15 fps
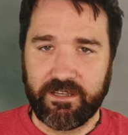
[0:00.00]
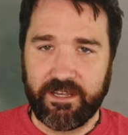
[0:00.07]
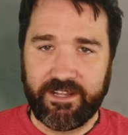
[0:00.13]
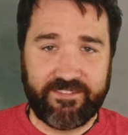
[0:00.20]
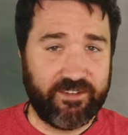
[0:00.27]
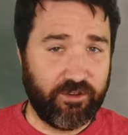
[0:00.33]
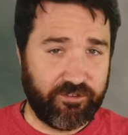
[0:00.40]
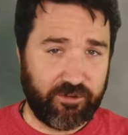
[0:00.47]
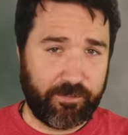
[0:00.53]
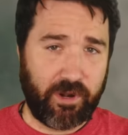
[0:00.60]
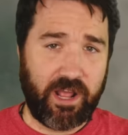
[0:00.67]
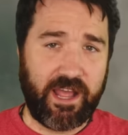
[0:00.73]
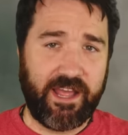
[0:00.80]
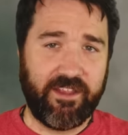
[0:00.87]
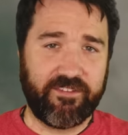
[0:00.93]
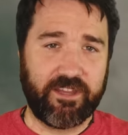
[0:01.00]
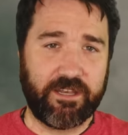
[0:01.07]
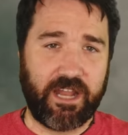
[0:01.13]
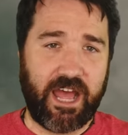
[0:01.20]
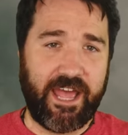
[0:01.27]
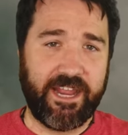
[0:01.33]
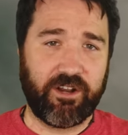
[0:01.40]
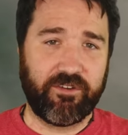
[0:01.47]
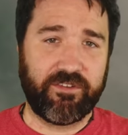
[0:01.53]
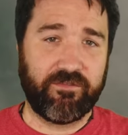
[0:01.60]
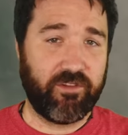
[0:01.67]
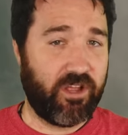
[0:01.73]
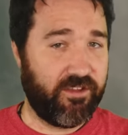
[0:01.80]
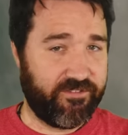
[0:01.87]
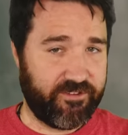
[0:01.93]
It's no surprise that hikers have
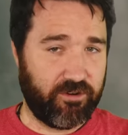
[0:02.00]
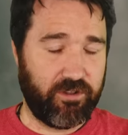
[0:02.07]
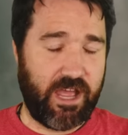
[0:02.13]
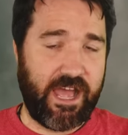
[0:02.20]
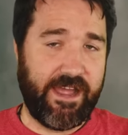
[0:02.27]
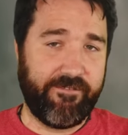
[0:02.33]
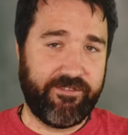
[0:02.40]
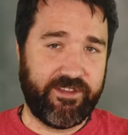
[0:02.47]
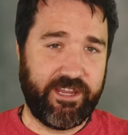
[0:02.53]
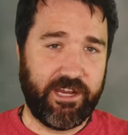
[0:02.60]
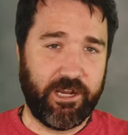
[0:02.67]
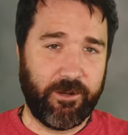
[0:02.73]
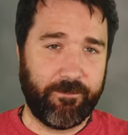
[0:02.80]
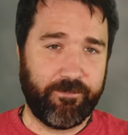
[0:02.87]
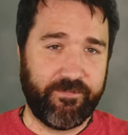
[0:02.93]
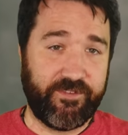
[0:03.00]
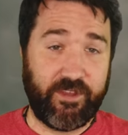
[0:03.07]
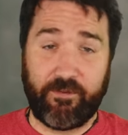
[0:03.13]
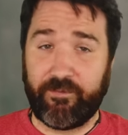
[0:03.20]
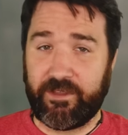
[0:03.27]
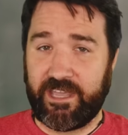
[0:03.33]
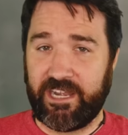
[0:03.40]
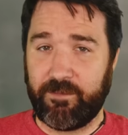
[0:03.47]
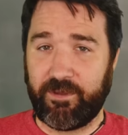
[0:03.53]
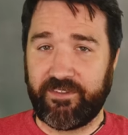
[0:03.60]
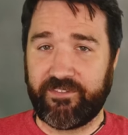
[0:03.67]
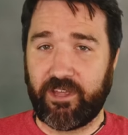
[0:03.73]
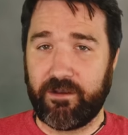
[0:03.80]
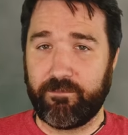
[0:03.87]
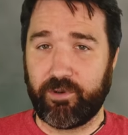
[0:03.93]
lost their lives here, suffocated by
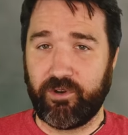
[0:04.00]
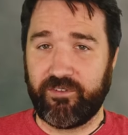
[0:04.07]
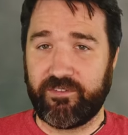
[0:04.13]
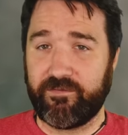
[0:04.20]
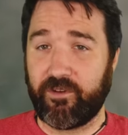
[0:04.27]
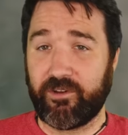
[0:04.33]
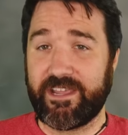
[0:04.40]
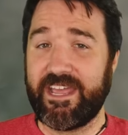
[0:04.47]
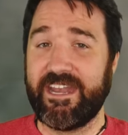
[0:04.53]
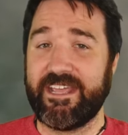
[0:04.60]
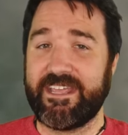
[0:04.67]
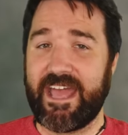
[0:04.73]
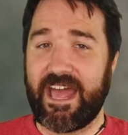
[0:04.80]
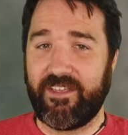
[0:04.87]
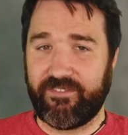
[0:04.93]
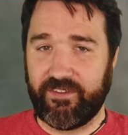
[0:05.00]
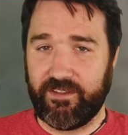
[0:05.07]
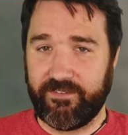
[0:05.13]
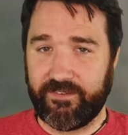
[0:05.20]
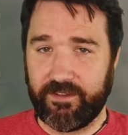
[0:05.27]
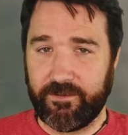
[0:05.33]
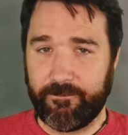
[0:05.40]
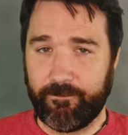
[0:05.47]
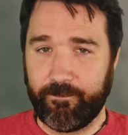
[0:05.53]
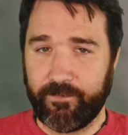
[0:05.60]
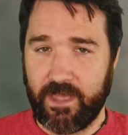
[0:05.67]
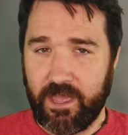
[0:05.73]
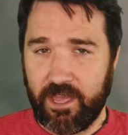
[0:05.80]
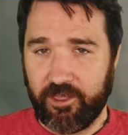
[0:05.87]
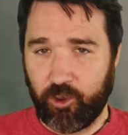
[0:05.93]
sudden bursts of volcanic gases.
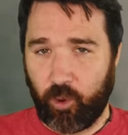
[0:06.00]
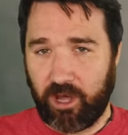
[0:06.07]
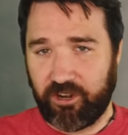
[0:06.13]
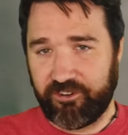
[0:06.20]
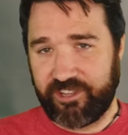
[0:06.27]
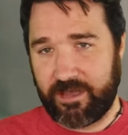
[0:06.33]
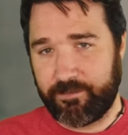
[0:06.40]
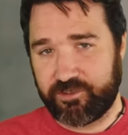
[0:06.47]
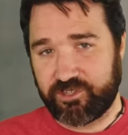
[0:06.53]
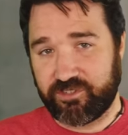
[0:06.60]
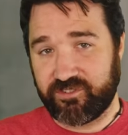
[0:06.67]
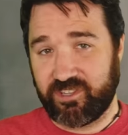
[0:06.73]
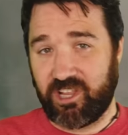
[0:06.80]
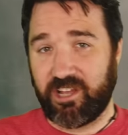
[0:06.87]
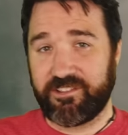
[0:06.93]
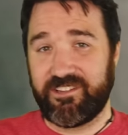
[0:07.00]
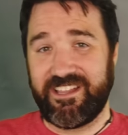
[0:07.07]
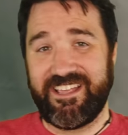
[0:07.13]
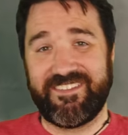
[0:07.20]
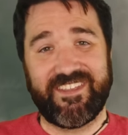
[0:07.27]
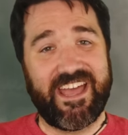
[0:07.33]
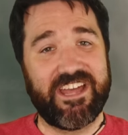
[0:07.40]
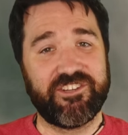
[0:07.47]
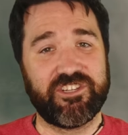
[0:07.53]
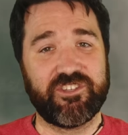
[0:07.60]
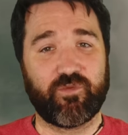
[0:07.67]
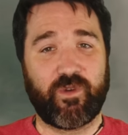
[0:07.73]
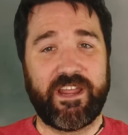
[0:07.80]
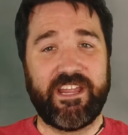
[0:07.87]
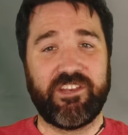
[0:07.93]
The water temperatures along the lake's edges
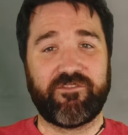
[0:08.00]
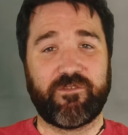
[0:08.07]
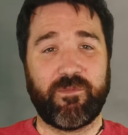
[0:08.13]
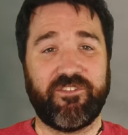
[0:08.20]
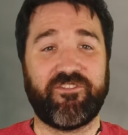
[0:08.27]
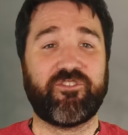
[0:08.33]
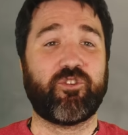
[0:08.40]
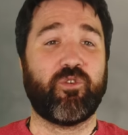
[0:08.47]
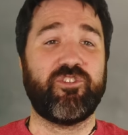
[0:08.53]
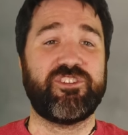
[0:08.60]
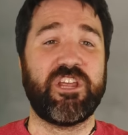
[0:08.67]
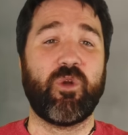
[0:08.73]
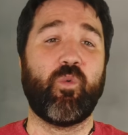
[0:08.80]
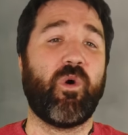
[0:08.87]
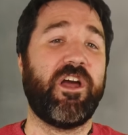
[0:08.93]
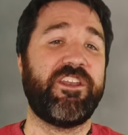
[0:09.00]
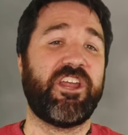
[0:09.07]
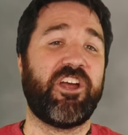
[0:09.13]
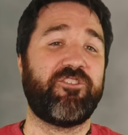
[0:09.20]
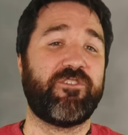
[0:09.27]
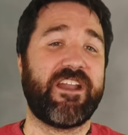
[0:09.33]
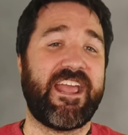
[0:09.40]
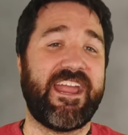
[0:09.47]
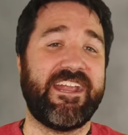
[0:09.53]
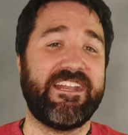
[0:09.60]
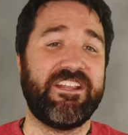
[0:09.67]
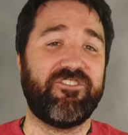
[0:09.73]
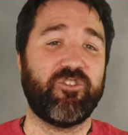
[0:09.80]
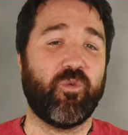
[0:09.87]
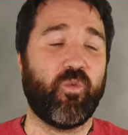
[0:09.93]
range from a scorching
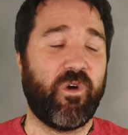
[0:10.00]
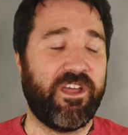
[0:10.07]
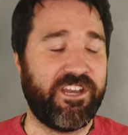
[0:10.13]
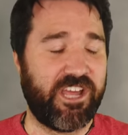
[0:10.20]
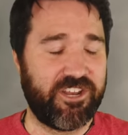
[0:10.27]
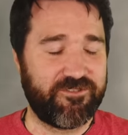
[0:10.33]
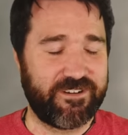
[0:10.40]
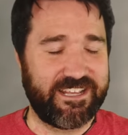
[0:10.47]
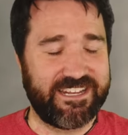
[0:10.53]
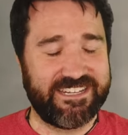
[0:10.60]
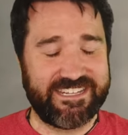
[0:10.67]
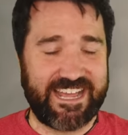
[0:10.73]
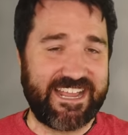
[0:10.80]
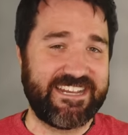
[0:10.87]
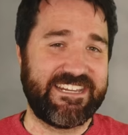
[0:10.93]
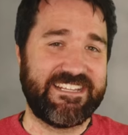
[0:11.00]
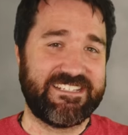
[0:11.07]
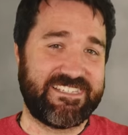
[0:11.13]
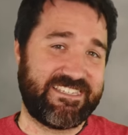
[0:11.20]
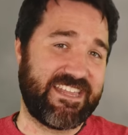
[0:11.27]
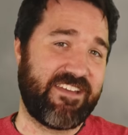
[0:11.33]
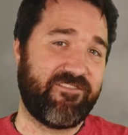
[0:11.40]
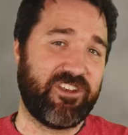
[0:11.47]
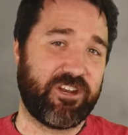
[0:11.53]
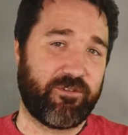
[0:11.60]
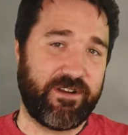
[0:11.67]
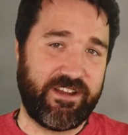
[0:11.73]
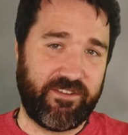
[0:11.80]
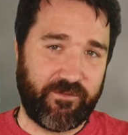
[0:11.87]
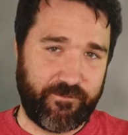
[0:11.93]
180 to 197
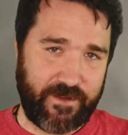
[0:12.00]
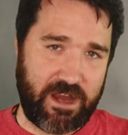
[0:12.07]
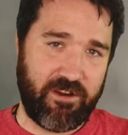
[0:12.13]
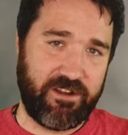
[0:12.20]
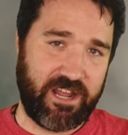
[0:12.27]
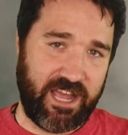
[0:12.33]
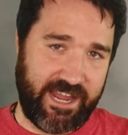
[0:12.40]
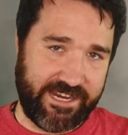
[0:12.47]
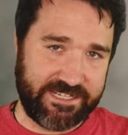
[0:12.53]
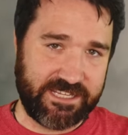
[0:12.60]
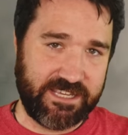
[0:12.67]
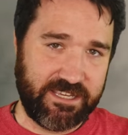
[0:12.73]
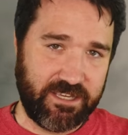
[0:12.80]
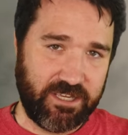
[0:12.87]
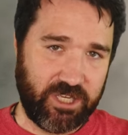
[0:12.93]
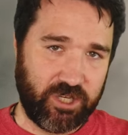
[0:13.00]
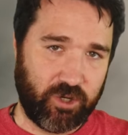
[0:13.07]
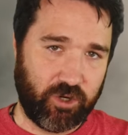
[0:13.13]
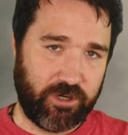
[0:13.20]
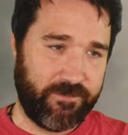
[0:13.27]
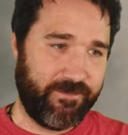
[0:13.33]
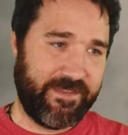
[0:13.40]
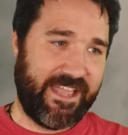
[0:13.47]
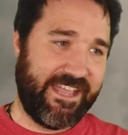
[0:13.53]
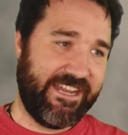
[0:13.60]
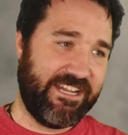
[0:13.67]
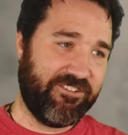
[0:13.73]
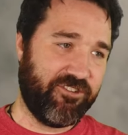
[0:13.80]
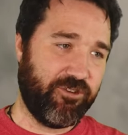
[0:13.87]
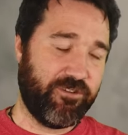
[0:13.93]
degrees Fahrenheit, or
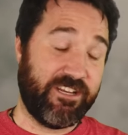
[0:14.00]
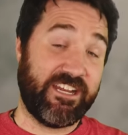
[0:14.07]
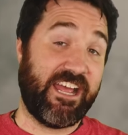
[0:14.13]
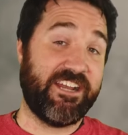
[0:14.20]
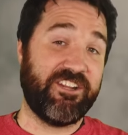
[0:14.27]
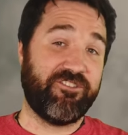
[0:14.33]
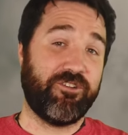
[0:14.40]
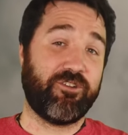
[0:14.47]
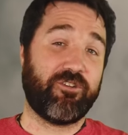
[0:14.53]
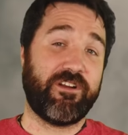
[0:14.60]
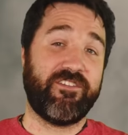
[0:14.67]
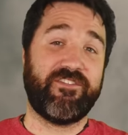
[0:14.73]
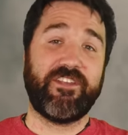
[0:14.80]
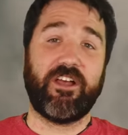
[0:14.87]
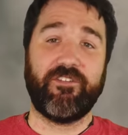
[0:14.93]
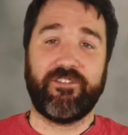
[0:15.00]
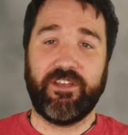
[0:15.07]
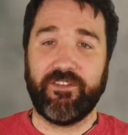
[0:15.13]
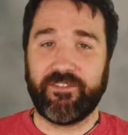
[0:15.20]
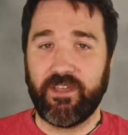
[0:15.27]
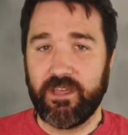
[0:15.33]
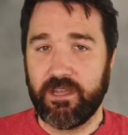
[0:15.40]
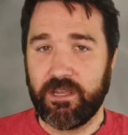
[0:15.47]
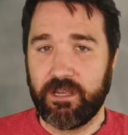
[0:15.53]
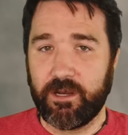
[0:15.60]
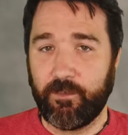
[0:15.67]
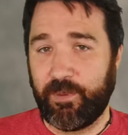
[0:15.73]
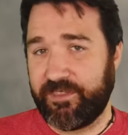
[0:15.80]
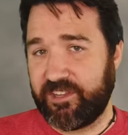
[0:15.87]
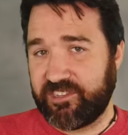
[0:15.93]
82 to 92 degrees Celsius,
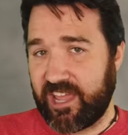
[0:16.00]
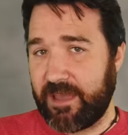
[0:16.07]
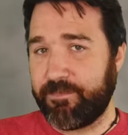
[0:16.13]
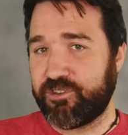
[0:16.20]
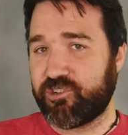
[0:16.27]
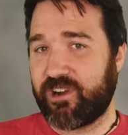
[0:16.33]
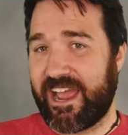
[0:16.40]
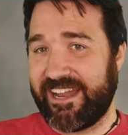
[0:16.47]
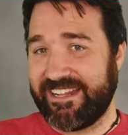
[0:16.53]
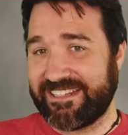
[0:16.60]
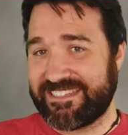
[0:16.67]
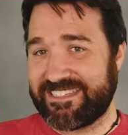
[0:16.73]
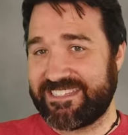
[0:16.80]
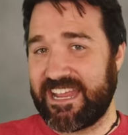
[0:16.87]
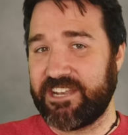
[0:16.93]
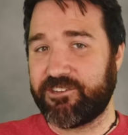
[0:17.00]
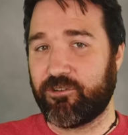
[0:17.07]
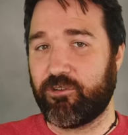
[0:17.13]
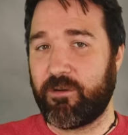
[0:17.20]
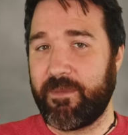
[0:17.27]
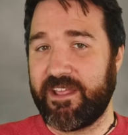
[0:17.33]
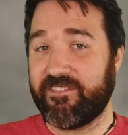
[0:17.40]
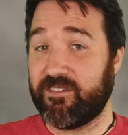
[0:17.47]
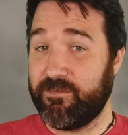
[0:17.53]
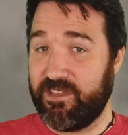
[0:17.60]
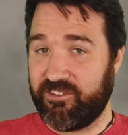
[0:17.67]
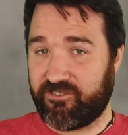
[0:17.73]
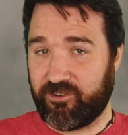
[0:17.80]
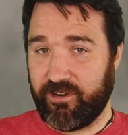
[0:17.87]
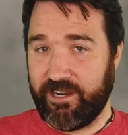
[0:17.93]
but the temperature at its center remains a
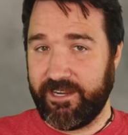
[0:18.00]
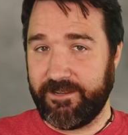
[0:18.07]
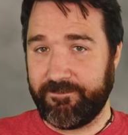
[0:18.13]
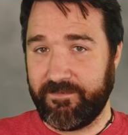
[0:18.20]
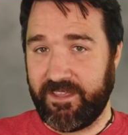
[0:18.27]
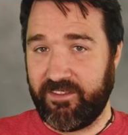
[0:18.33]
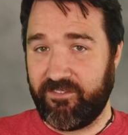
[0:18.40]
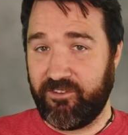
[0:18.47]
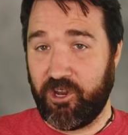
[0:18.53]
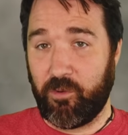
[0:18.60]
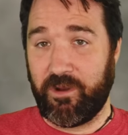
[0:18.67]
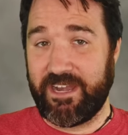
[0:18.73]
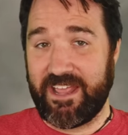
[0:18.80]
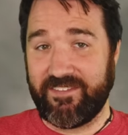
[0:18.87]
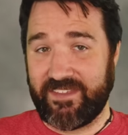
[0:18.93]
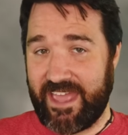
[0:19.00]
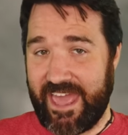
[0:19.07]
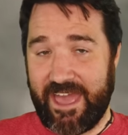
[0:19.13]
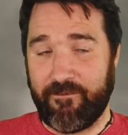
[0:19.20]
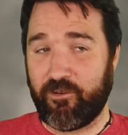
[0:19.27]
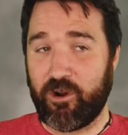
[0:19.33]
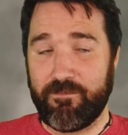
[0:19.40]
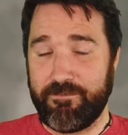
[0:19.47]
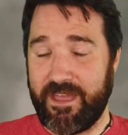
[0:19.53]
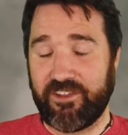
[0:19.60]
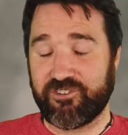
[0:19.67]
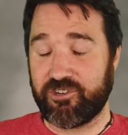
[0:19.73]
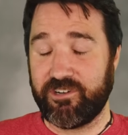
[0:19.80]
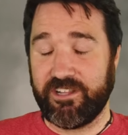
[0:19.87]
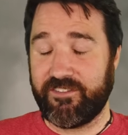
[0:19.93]
mystery, as no one has ever
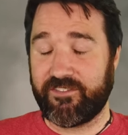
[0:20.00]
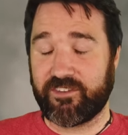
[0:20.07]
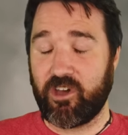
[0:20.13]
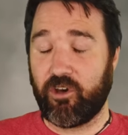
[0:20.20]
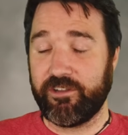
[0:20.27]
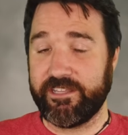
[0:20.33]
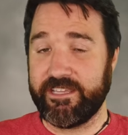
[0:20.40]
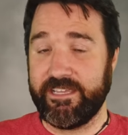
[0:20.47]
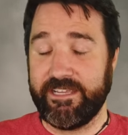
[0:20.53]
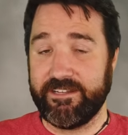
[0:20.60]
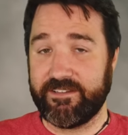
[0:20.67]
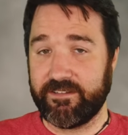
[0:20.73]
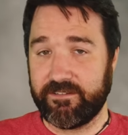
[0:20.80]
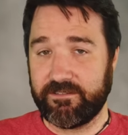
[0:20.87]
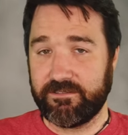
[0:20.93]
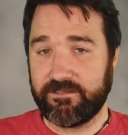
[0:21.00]
measured its scalding heat.